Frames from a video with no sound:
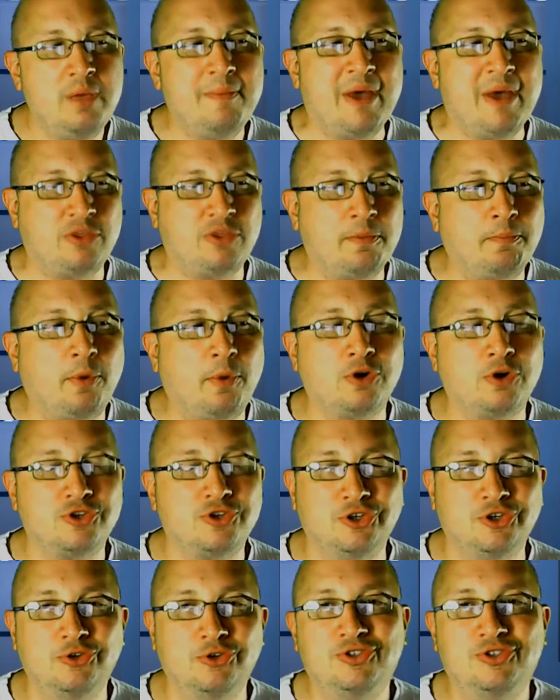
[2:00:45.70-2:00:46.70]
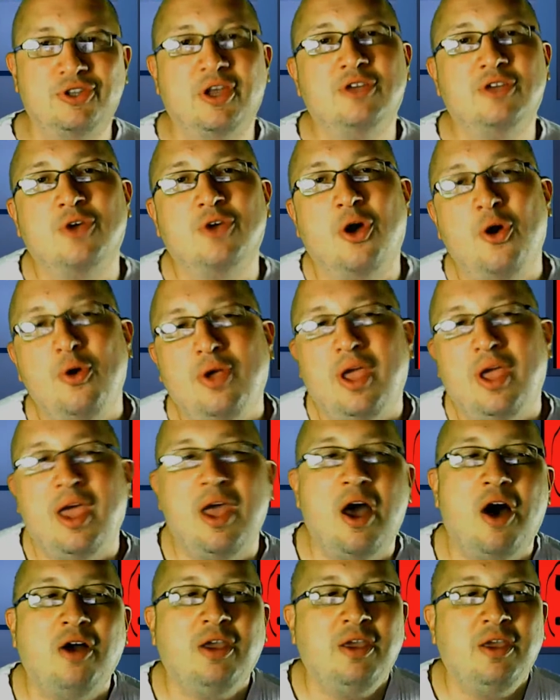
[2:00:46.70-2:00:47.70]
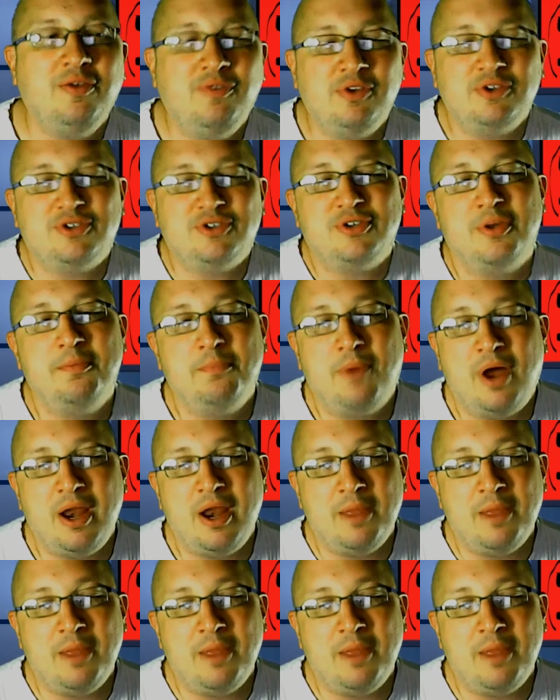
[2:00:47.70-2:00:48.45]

the person who says, okay, I'll give you some money,